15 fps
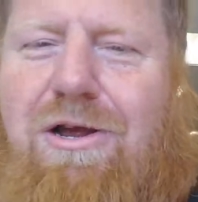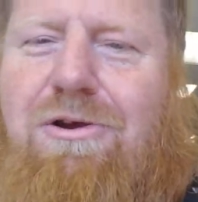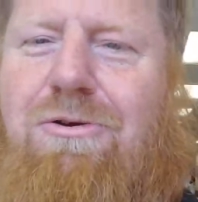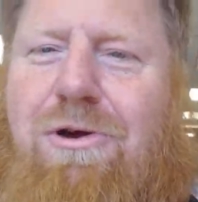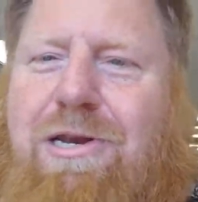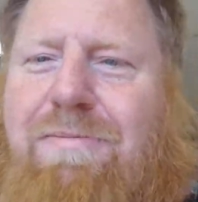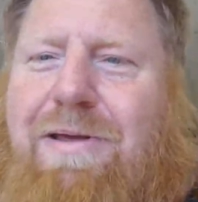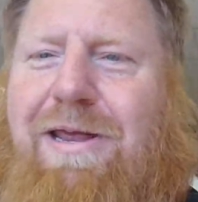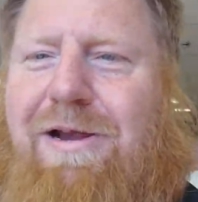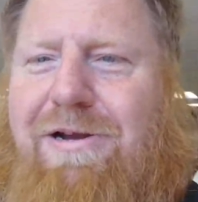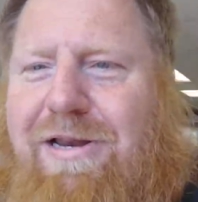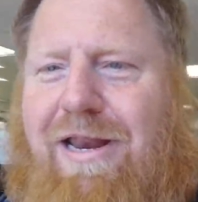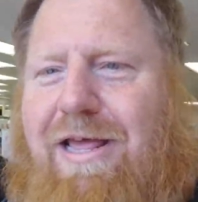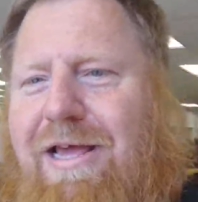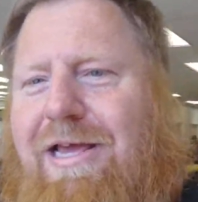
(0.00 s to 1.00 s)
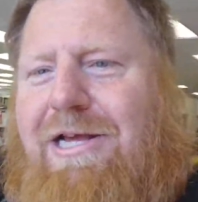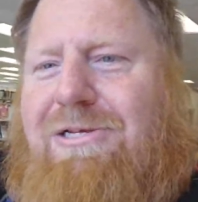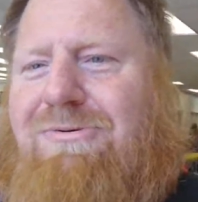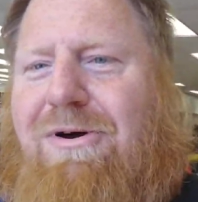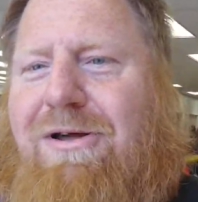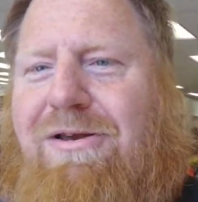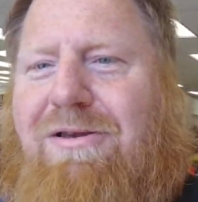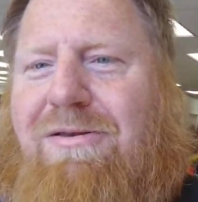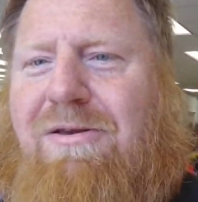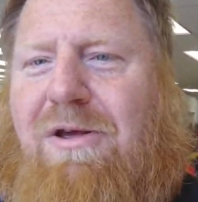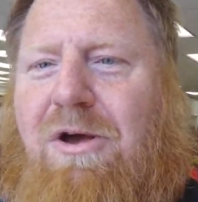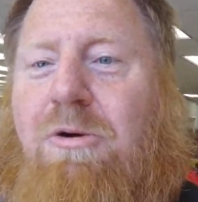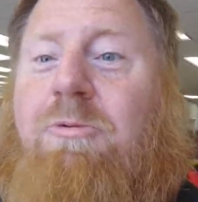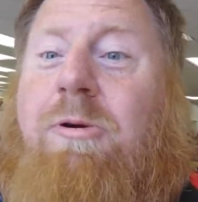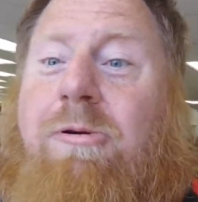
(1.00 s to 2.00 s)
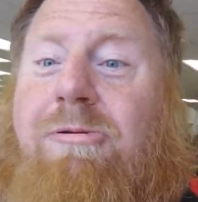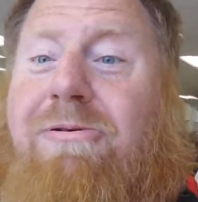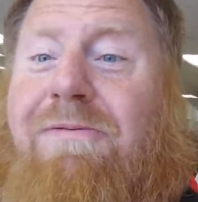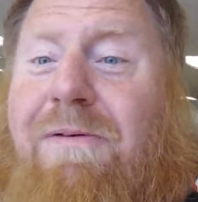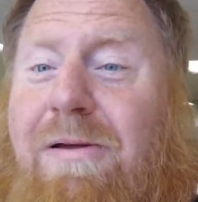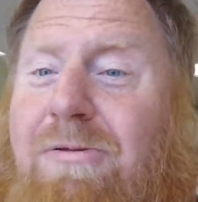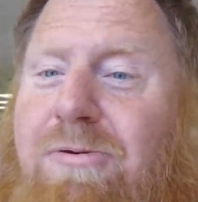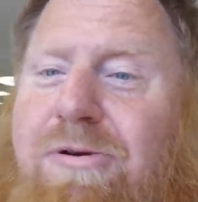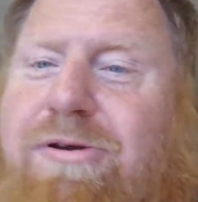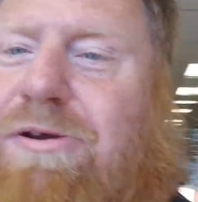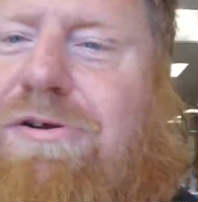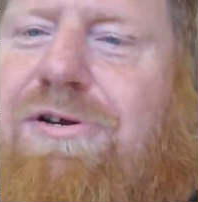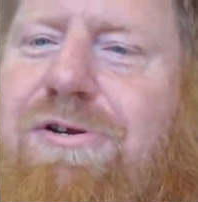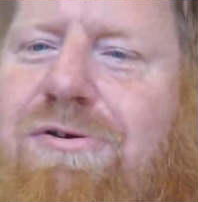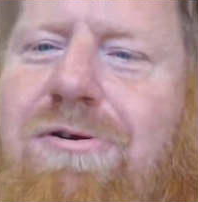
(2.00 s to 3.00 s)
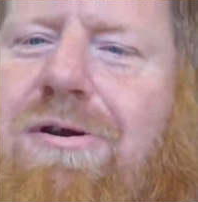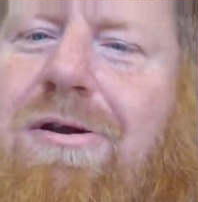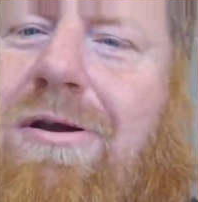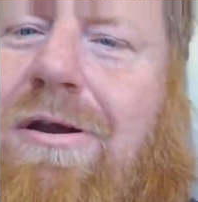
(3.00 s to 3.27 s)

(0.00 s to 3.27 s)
going to be here today, and guess what? We were finally returned to